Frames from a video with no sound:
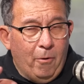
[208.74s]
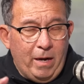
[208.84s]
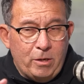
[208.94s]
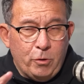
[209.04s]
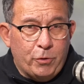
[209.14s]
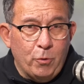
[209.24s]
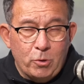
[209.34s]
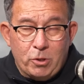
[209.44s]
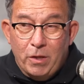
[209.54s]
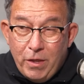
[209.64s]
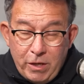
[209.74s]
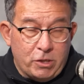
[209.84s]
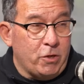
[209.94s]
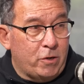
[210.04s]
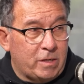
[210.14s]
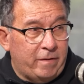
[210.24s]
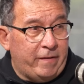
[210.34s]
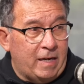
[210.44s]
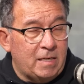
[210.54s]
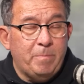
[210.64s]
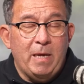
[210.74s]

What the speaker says: I want to get your thoughts on this year's event,